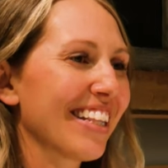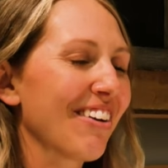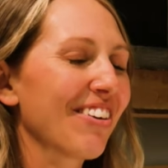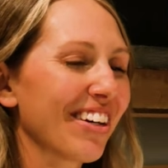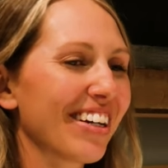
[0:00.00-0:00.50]
They
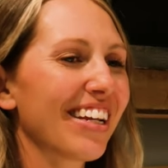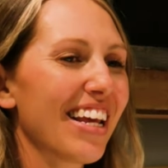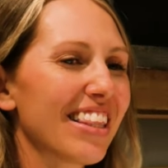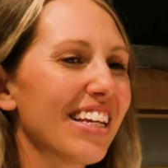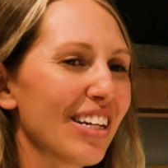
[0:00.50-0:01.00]
were,
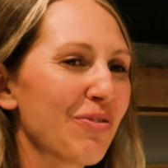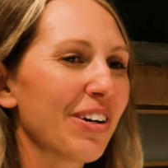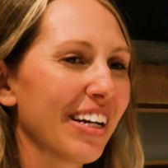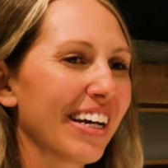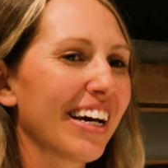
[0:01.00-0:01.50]
they did
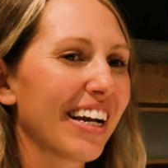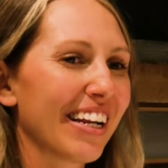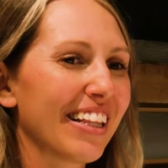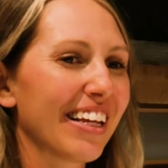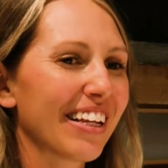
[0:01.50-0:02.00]
pretty good. I
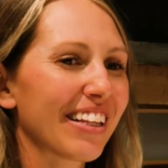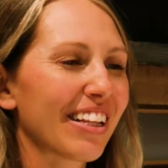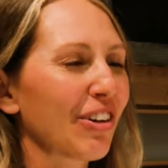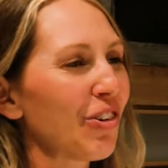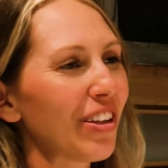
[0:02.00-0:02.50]
think
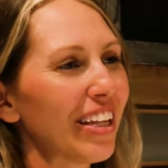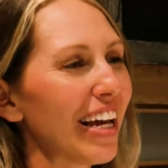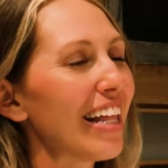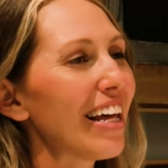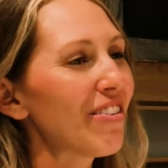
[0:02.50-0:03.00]
the cool thing,
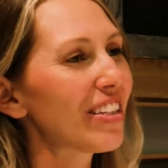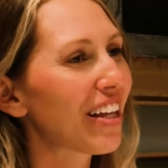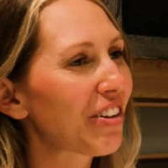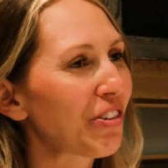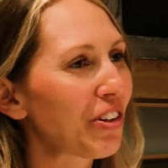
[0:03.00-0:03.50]
and that was the
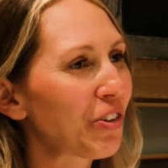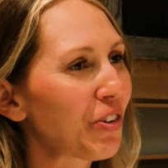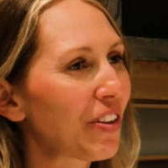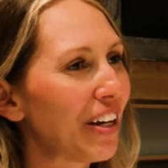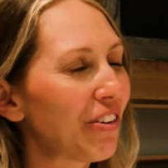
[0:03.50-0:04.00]
other really
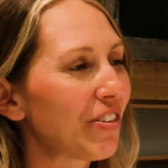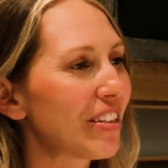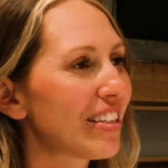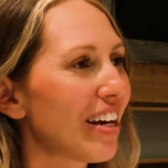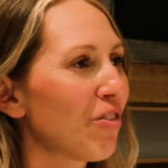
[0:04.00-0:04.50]
cool thing
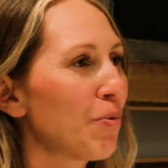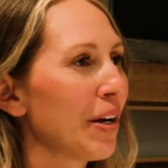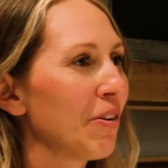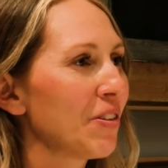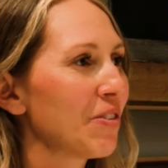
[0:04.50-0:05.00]
was
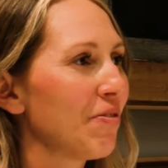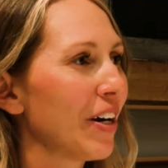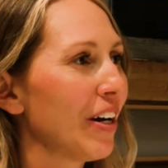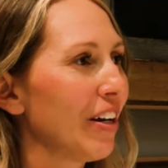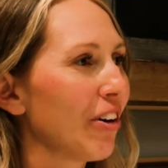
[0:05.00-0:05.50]
everybody was
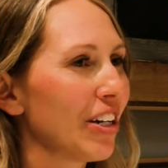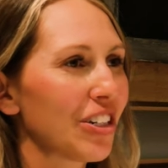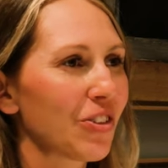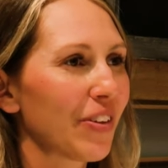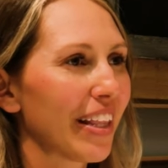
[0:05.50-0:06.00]
very
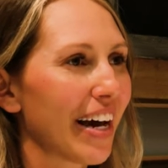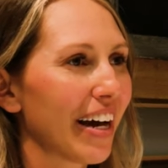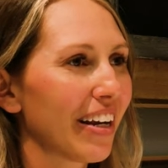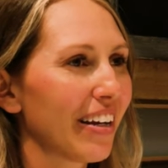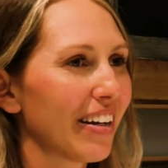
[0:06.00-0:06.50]
gracious with
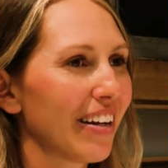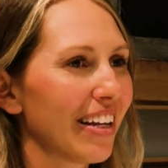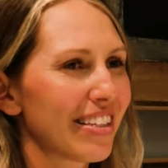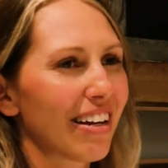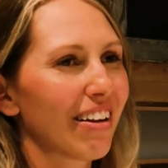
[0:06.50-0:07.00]
that. And
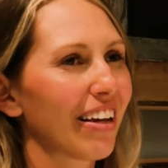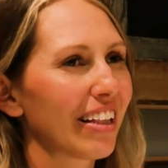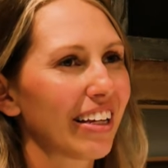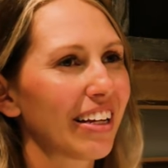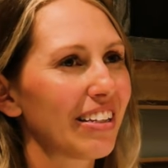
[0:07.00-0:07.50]
it's not like the
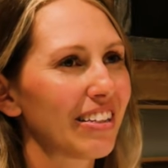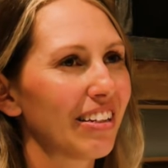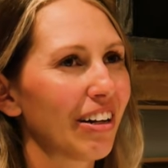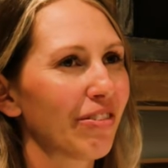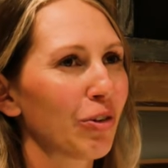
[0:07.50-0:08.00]
kids, you
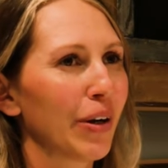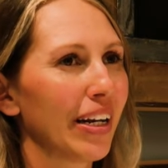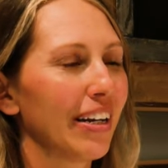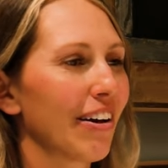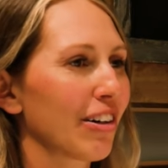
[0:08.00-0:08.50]
know, ever went
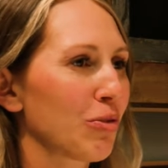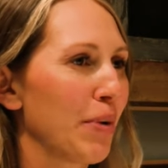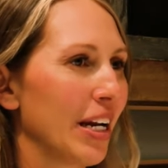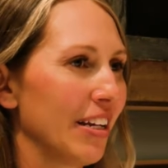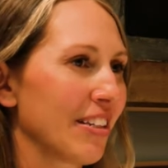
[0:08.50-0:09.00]
and knocked
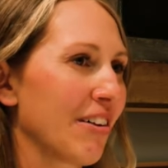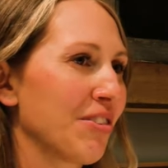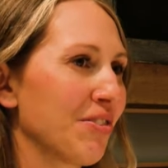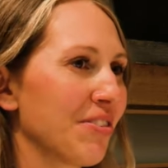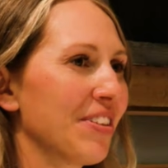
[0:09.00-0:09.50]
paintings off
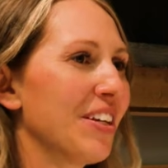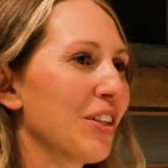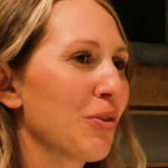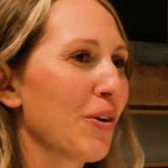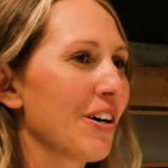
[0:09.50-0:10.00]
of
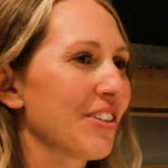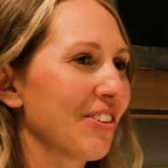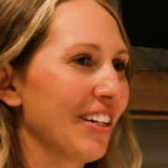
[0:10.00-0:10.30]
the walls or